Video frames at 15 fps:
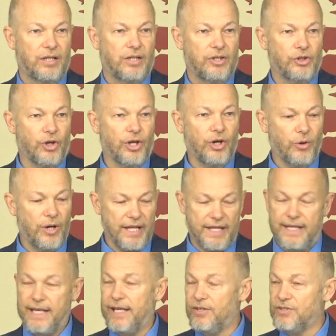You're going to anoint a
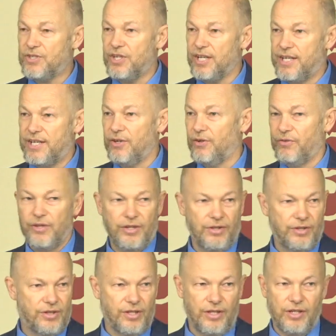king that's going to kill
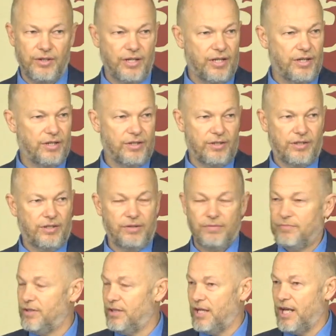the
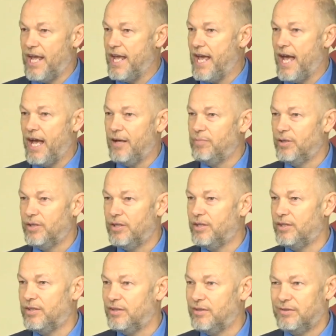Ahab
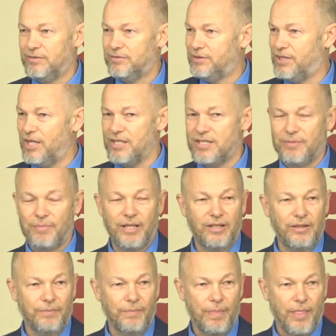and
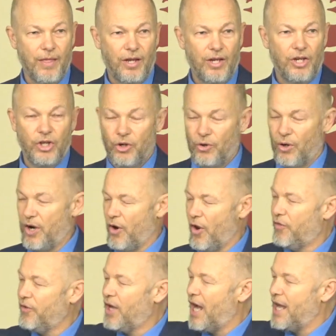Jezebel. You're going to anoint
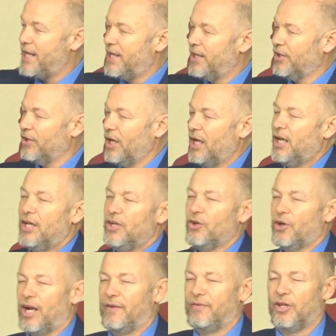another guy here.
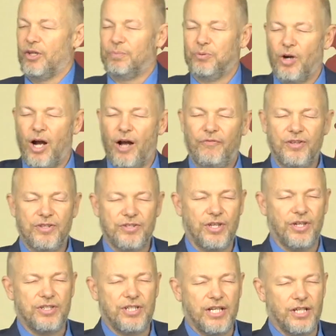You're going to have another prophet that's
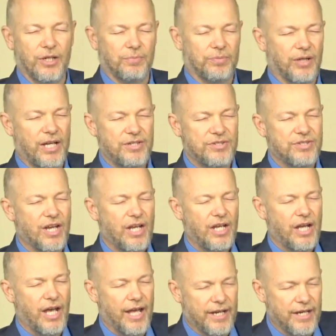going to take your place,
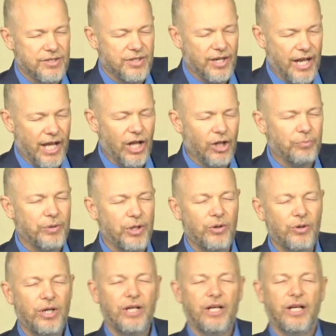and he's going to help
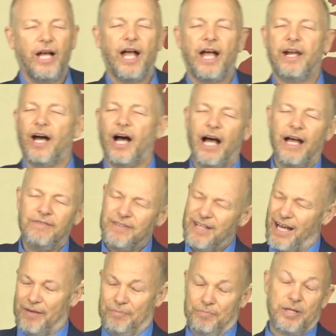you. And I've
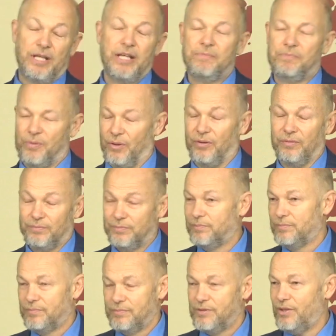got people.
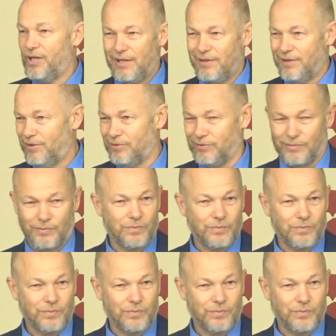You're not alone.